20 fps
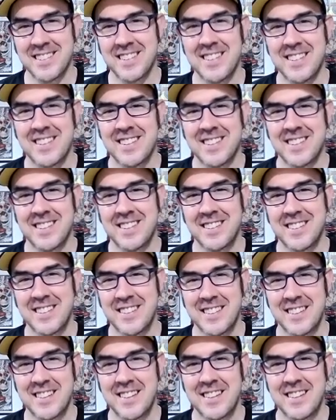
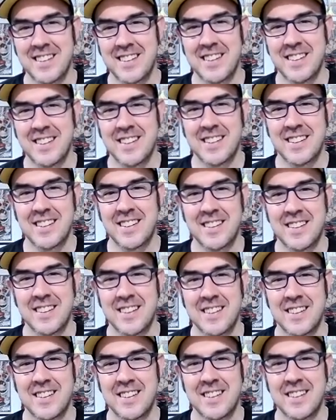
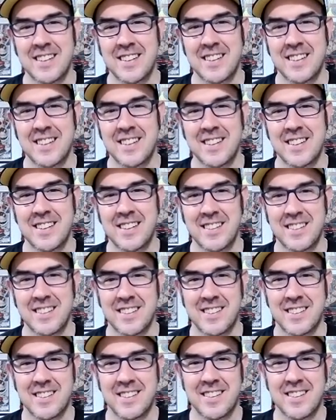
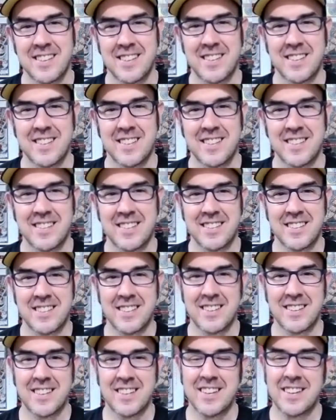
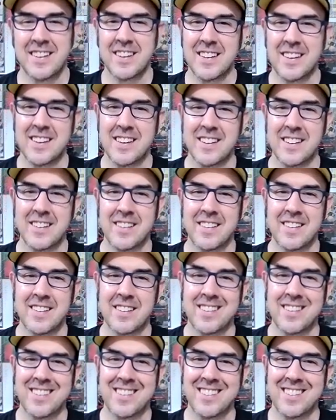
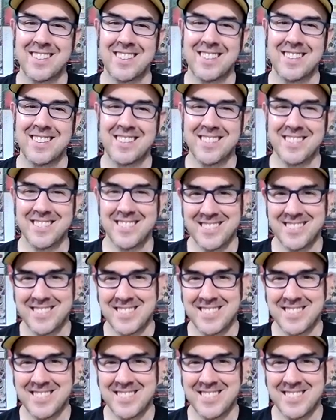This person isn't speaking.